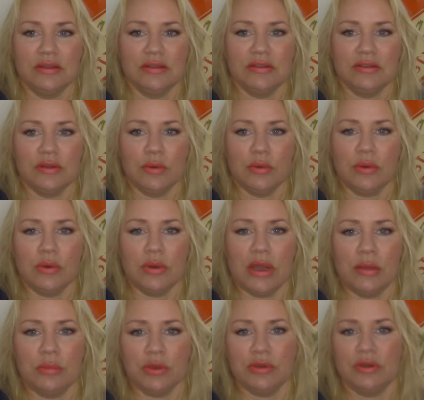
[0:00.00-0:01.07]
So
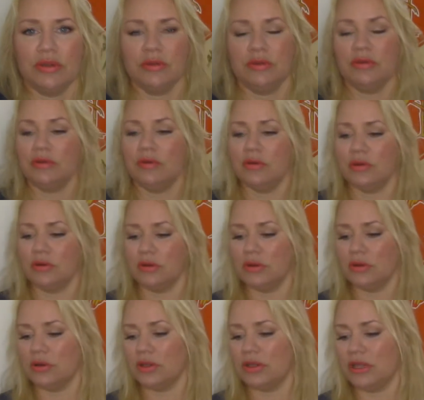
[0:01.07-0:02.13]
I'm gonna
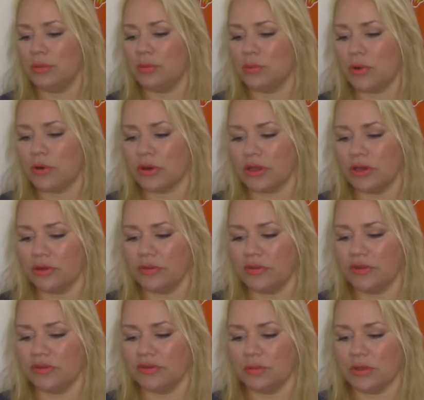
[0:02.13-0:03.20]
keep working on
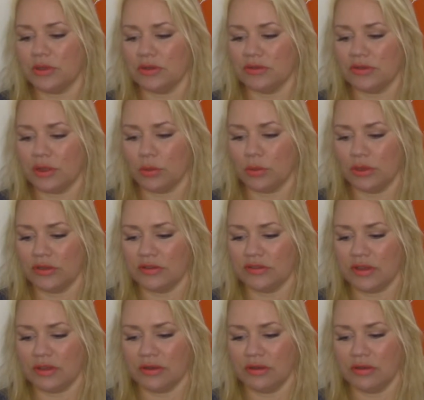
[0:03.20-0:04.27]
this because I want it
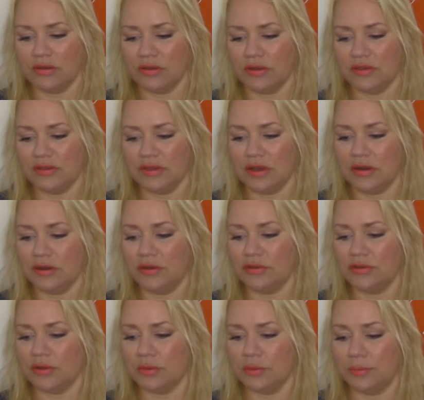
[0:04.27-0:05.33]
done this year,
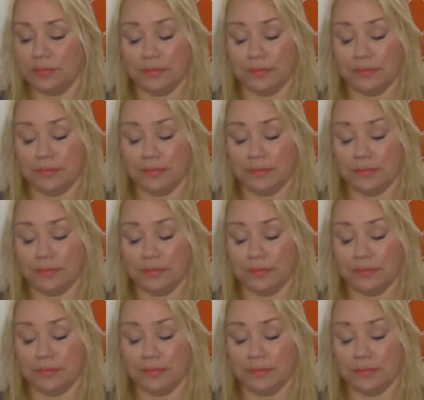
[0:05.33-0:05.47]
so